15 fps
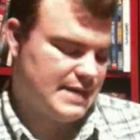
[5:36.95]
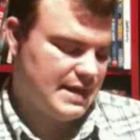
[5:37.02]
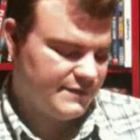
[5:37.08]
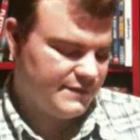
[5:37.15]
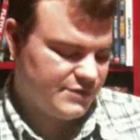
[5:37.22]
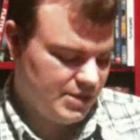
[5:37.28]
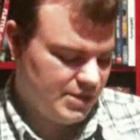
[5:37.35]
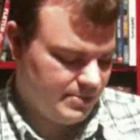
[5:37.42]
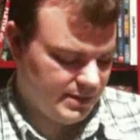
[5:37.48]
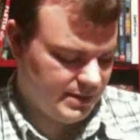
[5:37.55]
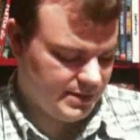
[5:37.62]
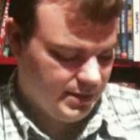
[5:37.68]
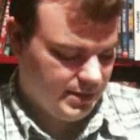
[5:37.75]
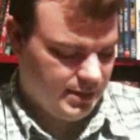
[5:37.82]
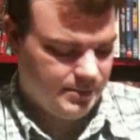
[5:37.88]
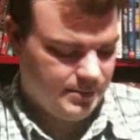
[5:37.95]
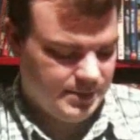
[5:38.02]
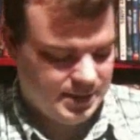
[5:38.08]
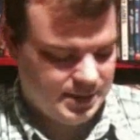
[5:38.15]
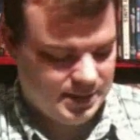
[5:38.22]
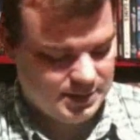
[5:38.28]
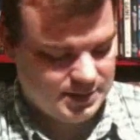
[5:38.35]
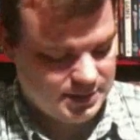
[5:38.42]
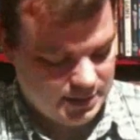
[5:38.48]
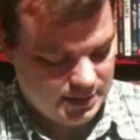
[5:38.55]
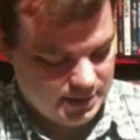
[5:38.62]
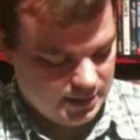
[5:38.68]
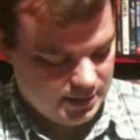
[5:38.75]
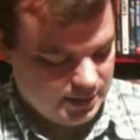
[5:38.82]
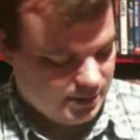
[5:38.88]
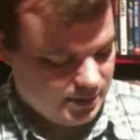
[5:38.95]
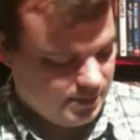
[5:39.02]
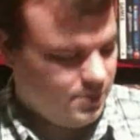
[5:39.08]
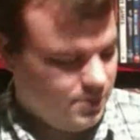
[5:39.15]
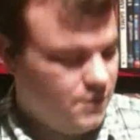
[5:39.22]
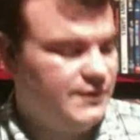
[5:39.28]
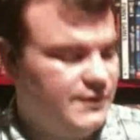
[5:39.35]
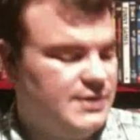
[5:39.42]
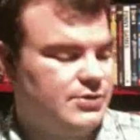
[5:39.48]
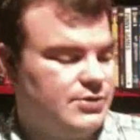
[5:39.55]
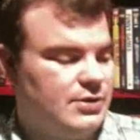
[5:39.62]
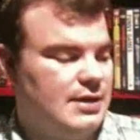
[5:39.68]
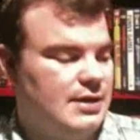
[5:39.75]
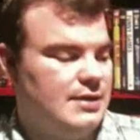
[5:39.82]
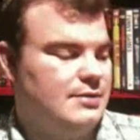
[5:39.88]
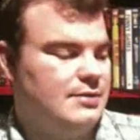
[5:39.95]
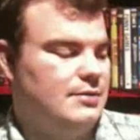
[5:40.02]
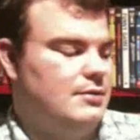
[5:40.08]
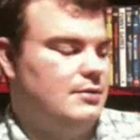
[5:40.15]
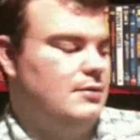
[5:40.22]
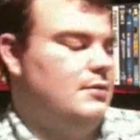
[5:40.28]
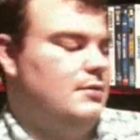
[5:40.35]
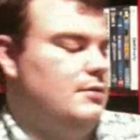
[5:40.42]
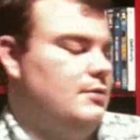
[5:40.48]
it's kind of cheaply done, because the movies are like,